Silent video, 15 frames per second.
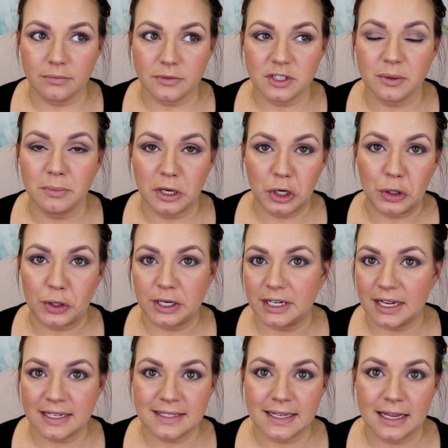some
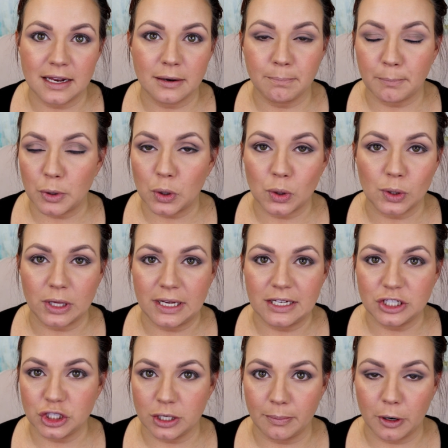iridescent
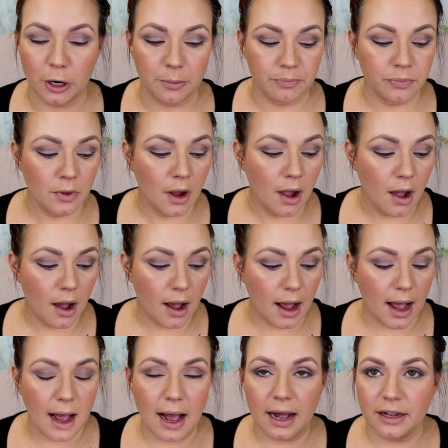pearly shimmer.
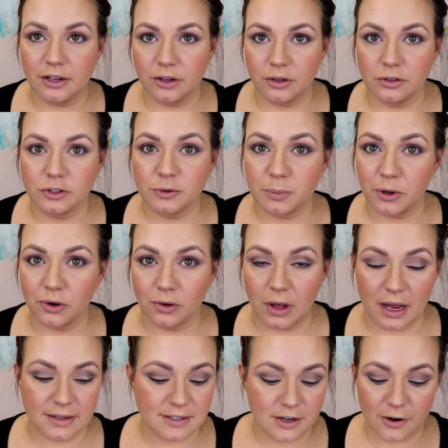I use
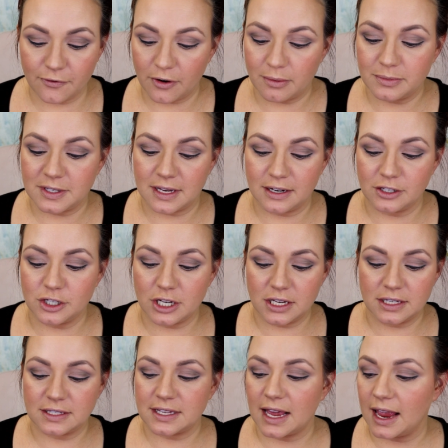Pearlizer from
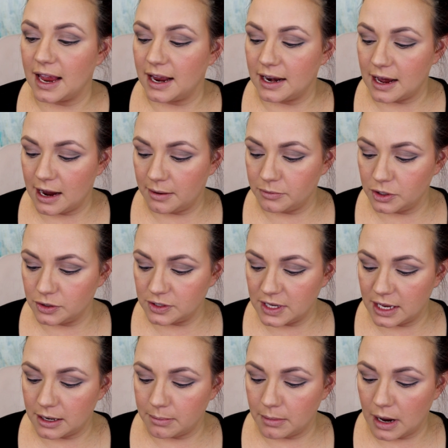Senegence, and I'm
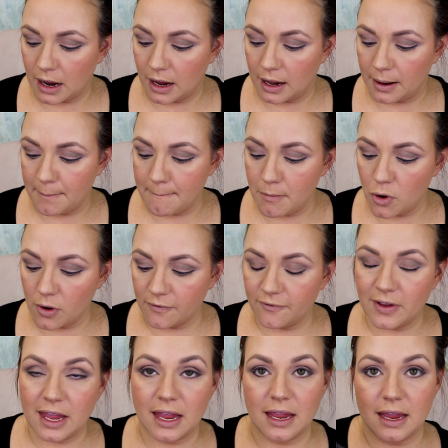using my
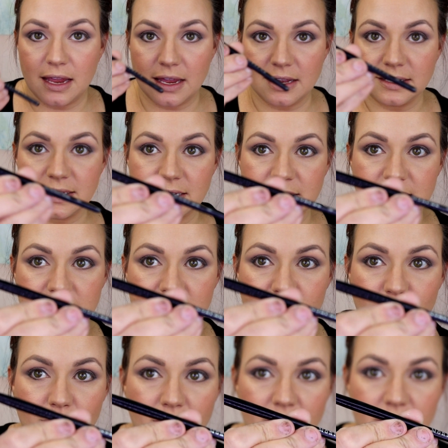Morphe
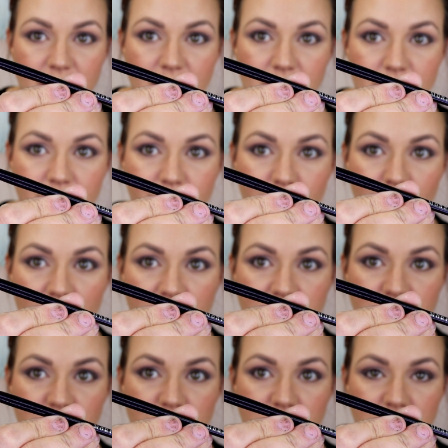E61
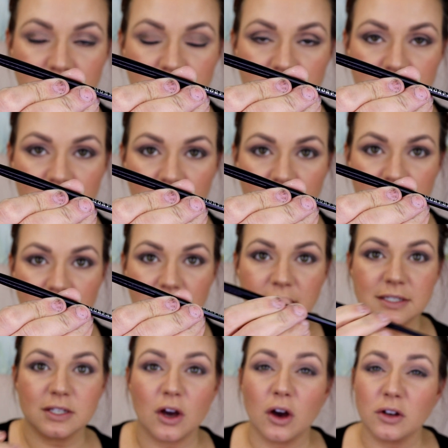brush.
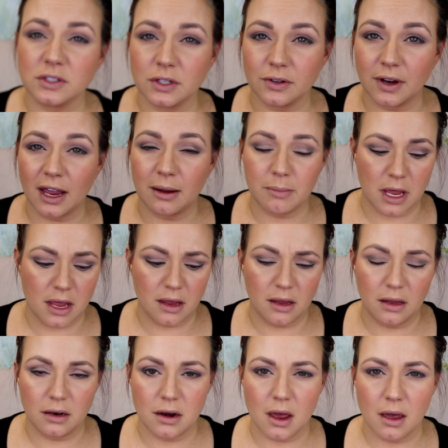This also came
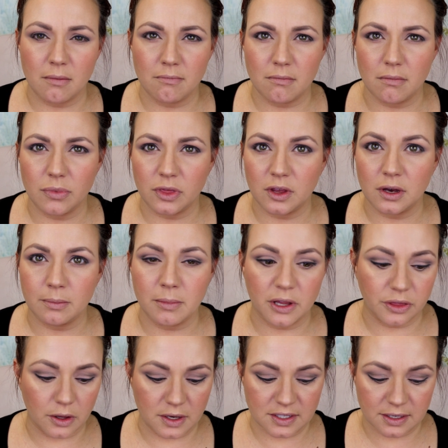in the
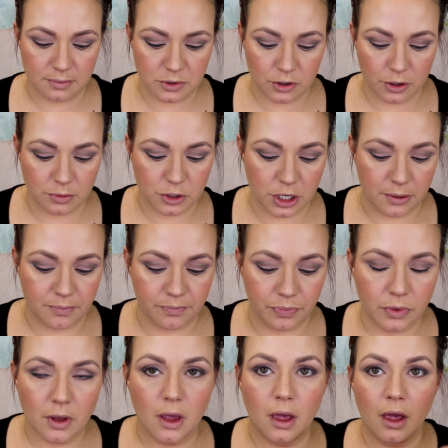monthly subscription.
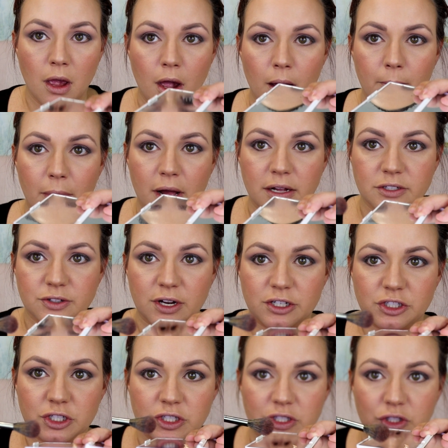So I
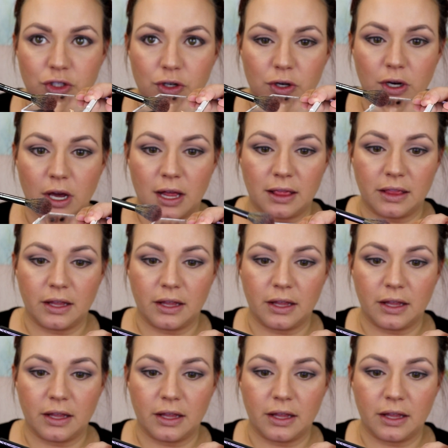just took a